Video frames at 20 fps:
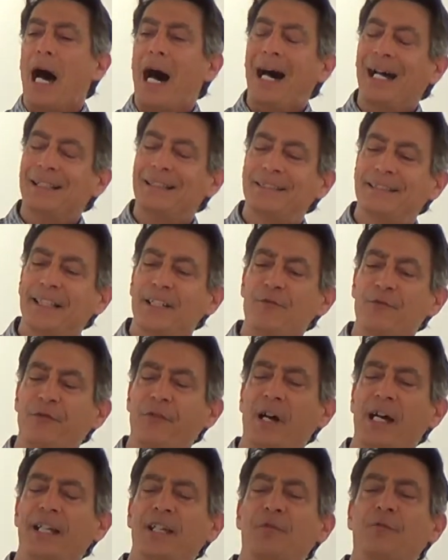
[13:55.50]
I did
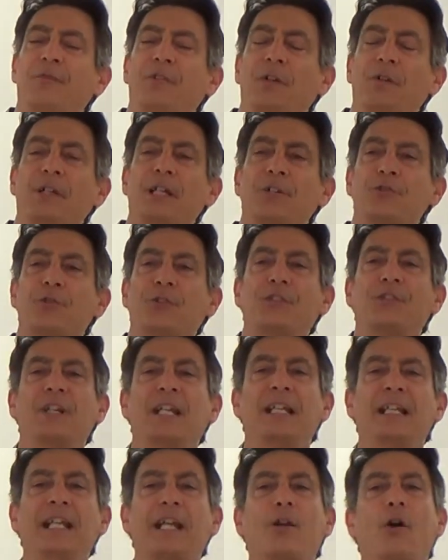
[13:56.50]
find it very
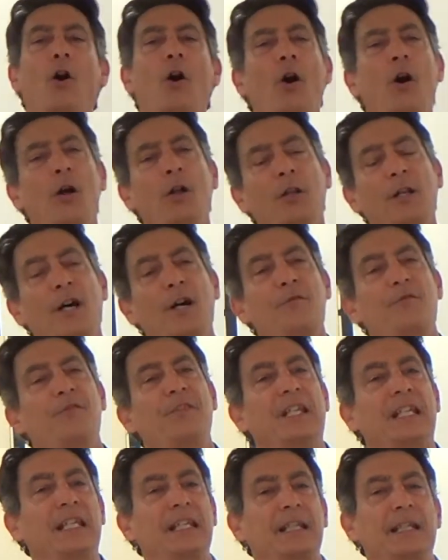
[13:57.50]
interesting that all
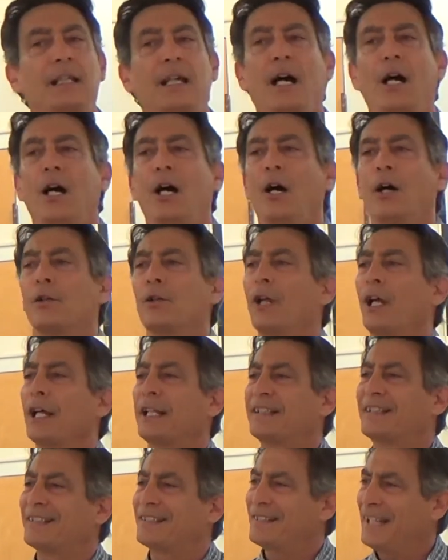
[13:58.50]
of the
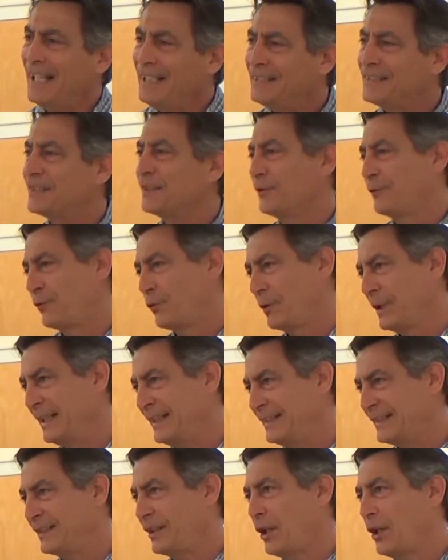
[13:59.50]
extensive
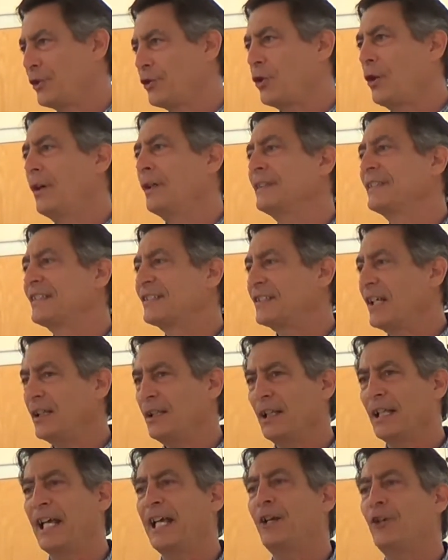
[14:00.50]
research on
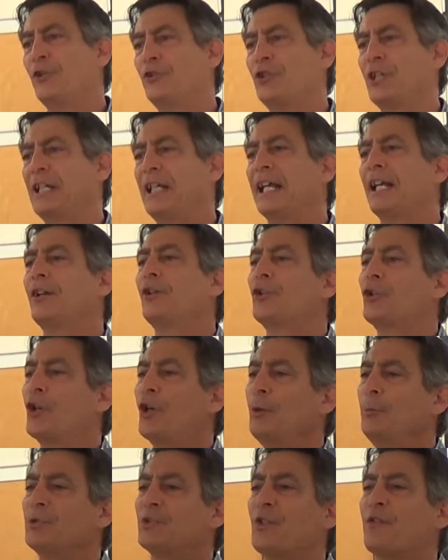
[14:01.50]
subtle energy in
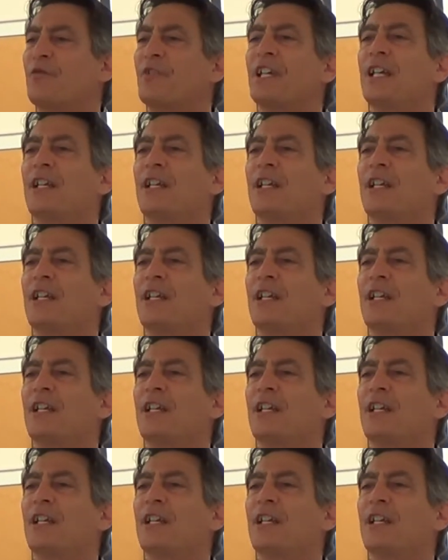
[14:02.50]
terms of